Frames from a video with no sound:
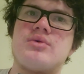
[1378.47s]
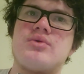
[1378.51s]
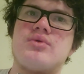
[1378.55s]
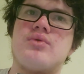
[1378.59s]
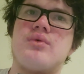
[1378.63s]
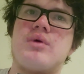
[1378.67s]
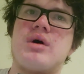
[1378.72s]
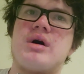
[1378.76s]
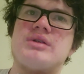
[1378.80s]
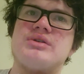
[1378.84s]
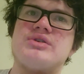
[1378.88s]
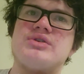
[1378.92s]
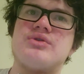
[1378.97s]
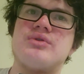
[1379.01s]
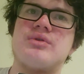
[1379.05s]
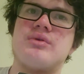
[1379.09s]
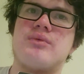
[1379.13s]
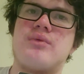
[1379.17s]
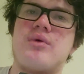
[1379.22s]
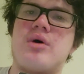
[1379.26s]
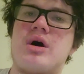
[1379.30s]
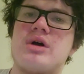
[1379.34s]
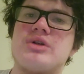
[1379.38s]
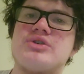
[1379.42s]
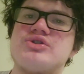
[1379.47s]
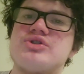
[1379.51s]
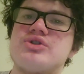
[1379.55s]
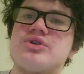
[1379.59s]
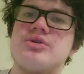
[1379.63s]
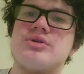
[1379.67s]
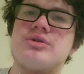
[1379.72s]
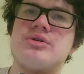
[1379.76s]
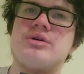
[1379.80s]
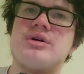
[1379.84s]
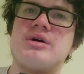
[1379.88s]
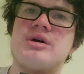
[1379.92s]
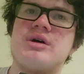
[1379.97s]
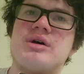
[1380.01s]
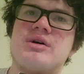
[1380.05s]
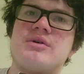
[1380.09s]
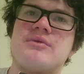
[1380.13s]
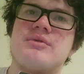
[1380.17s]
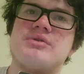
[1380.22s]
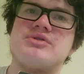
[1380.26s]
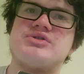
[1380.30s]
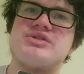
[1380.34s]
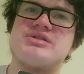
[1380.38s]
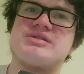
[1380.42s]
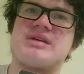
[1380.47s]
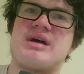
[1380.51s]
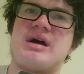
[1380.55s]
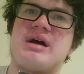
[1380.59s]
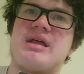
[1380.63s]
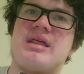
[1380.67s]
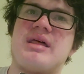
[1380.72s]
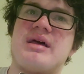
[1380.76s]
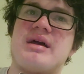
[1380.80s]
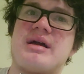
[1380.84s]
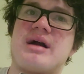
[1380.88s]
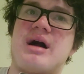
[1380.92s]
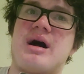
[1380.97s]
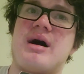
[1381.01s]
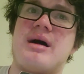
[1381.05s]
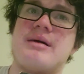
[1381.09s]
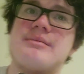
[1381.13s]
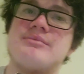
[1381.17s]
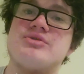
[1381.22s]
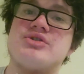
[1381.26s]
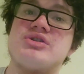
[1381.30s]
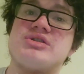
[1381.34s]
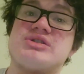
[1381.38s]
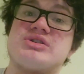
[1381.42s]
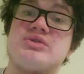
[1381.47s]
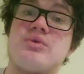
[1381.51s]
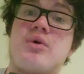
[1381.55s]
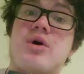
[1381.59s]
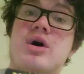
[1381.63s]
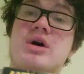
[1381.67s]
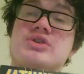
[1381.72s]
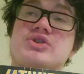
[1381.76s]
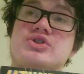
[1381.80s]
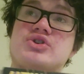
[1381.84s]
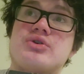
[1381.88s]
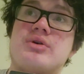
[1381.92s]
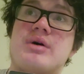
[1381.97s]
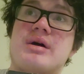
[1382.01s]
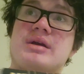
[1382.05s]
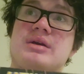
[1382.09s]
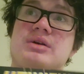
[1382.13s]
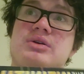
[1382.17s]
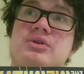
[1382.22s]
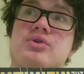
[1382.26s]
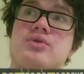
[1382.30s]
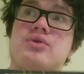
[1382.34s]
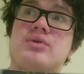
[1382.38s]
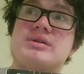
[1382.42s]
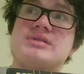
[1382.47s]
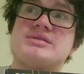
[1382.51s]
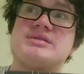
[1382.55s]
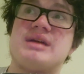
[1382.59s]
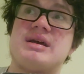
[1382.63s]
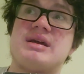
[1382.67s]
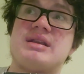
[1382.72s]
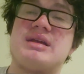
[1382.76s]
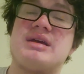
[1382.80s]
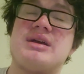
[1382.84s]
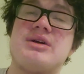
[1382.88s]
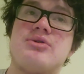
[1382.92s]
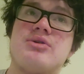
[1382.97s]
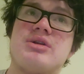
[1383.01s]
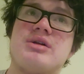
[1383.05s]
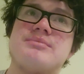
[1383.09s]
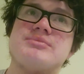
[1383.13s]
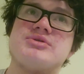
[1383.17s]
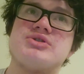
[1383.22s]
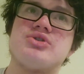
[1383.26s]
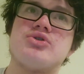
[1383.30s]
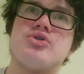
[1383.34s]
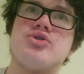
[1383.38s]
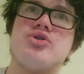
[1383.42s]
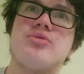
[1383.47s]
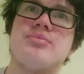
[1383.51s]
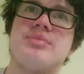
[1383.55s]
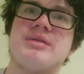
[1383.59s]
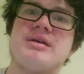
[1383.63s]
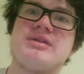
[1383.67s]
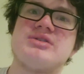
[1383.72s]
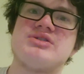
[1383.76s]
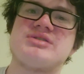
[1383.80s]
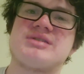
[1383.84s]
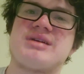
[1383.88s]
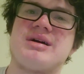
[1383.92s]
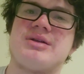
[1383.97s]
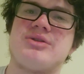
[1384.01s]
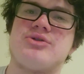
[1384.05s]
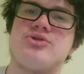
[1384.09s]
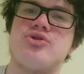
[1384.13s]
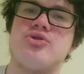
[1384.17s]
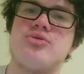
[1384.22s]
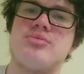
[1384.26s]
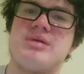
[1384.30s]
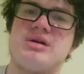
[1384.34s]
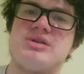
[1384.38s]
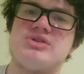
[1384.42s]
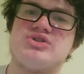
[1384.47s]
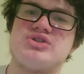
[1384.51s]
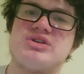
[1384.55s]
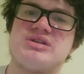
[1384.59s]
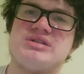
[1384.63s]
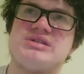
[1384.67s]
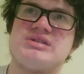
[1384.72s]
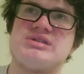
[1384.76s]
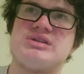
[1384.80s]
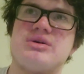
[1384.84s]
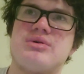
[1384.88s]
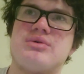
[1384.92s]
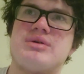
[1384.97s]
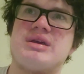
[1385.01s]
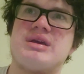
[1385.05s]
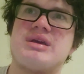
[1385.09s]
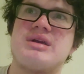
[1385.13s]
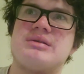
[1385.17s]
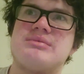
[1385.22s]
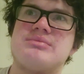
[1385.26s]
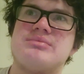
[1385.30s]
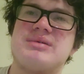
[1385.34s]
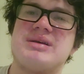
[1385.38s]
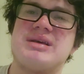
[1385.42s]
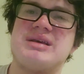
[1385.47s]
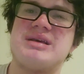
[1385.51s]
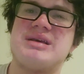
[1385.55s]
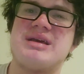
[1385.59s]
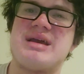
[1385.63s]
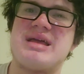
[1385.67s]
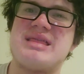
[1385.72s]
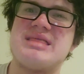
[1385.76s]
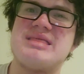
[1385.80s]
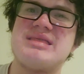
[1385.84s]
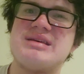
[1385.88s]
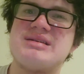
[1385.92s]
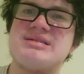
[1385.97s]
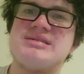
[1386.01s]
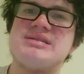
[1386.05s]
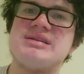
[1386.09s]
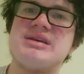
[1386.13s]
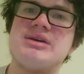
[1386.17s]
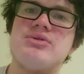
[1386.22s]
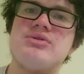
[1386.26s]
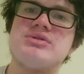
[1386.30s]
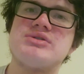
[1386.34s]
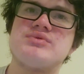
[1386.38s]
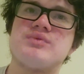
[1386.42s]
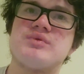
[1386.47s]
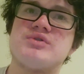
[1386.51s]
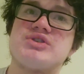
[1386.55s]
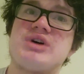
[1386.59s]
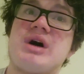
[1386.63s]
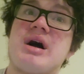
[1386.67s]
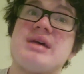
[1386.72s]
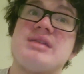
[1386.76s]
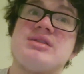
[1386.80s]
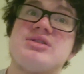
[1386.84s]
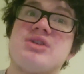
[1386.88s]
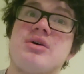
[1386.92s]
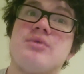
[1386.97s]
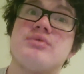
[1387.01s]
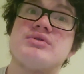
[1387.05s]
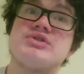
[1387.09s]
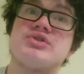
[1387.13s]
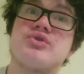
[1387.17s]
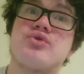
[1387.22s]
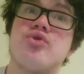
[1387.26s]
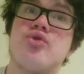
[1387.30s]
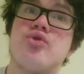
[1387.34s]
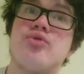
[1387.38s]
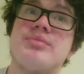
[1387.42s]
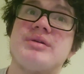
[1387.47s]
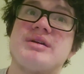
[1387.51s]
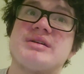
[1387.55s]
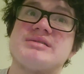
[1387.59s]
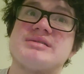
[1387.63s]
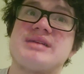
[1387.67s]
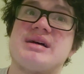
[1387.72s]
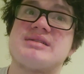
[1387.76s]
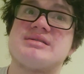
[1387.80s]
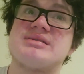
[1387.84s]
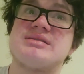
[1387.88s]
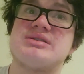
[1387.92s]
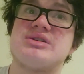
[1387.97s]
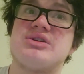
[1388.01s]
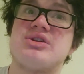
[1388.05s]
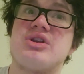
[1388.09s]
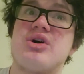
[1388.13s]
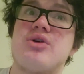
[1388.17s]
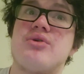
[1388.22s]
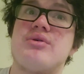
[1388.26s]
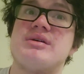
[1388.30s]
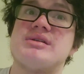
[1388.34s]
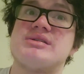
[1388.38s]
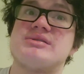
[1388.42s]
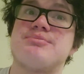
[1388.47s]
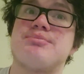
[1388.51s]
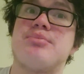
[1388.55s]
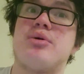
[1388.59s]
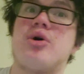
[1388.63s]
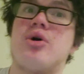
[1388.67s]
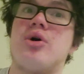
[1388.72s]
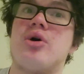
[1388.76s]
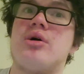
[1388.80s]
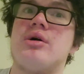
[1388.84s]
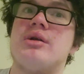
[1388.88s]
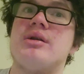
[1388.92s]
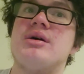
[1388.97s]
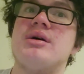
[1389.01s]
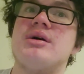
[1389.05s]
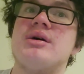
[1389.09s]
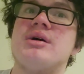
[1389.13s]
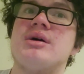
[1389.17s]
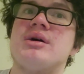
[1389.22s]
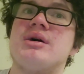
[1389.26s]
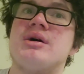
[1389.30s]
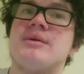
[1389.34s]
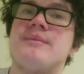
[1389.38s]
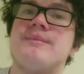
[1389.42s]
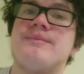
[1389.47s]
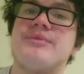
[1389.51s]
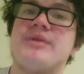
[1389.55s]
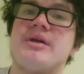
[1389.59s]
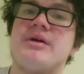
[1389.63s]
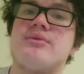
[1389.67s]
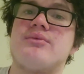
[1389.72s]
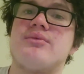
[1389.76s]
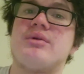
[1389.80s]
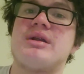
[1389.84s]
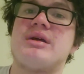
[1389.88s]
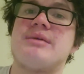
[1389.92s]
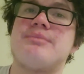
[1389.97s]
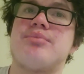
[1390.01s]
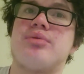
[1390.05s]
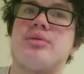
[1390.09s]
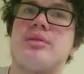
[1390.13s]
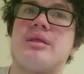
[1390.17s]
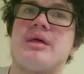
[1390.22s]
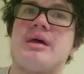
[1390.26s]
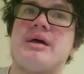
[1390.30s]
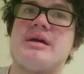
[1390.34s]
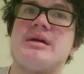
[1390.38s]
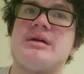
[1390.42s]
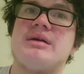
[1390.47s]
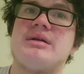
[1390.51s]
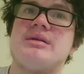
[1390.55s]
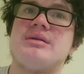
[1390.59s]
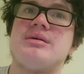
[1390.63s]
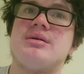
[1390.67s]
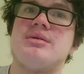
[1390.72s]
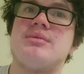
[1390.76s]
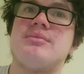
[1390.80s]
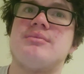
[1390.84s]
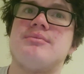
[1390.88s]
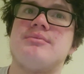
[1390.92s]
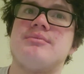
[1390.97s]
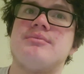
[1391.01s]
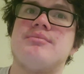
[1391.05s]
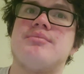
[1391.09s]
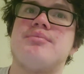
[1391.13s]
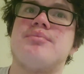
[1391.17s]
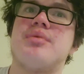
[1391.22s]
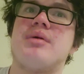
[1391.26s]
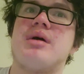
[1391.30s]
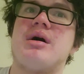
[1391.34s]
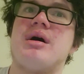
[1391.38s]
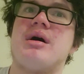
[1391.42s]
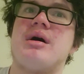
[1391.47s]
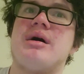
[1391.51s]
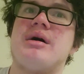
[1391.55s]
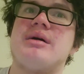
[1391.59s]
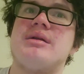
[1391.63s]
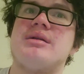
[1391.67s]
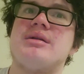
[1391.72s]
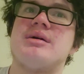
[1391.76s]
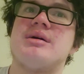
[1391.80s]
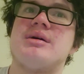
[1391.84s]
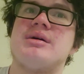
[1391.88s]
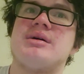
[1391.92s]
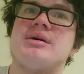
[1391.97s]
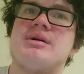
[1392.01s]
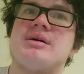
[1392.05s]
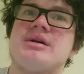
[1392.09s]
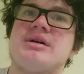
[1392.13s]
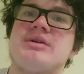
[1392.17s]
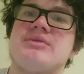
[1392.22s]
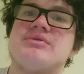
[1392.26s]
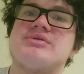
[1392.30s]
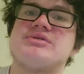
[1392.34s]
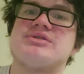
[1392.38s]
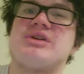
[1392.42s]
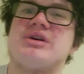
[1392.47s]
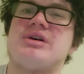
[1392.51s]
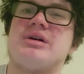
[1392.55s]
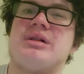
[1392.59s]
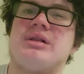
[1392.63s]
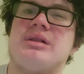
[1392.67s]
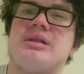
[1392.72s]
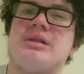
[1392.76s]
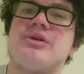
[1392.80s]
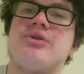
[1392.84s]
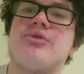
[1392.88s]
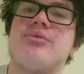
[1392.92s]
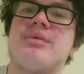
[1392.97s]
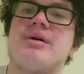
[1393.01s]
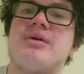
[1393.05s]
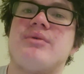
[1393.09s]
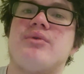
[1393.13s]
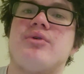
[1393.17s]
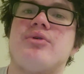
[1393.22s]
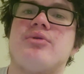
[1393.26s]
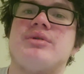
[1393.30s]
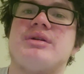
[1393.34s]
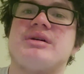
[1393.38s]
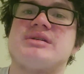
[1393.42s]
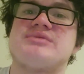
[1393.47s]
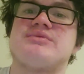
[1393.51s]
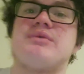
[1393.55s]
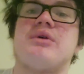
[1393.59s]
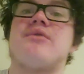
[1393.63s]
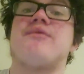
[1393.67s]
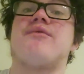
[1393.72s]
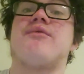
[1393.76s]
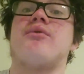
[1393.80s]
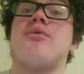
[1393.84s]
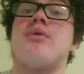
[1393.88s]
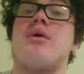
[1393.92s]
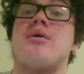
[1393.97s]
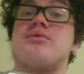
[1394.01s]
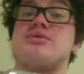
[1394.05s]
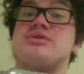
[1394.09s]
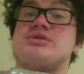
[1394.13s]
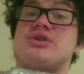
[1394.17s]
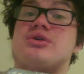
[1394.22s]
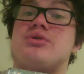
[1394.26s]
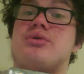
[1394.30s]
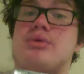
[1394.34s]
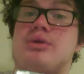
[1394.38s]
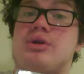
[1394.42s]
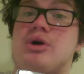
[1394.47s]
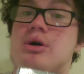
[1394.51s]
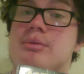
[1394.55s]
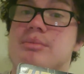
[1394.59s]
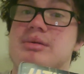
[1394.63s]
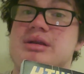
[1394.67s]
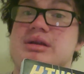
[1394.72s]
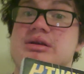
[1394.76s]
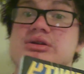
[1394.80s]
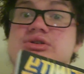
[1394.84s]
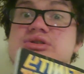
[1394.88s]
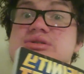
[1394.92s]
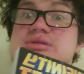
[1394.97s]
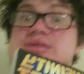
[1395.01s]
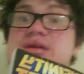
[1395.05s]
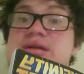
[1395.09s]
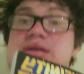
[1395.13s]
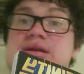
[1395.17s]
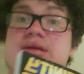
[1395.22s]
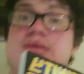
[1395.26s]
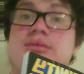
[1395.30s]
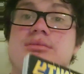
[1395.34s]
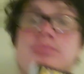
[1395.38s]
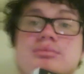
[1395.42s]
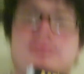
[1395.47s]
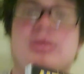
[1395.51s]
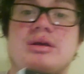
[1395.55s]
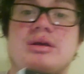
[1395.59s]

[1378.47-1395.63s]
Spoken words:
Uatu the Watcher was kind of like, I'm just a watcher, I can only stand here and observe, but they just kind of threw him in just so he can be in this series, which I thought was cool because that's, his part and what he played, but he was a little bit worried as well for what was going on, but he just didn't,